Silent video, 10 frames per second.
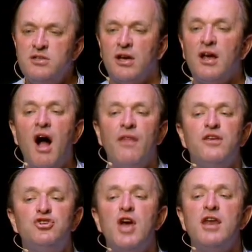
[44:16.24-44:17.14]
to cut
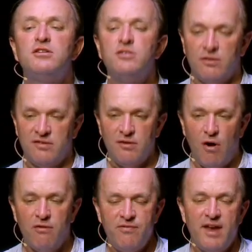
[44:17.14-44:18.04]
the genitals
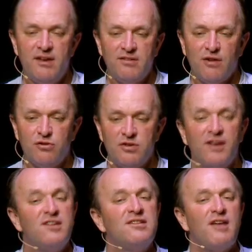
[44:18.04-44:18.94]
off any soldier
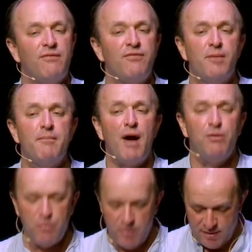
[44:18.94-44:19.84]
and stuff the
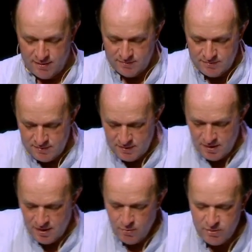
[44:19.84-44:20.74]
mouth with them,
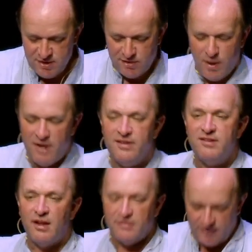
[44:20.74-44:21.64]
which is a way of
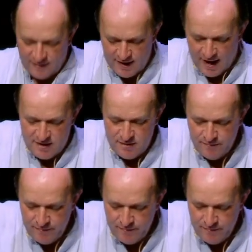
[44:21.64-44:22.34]
insulting the dead.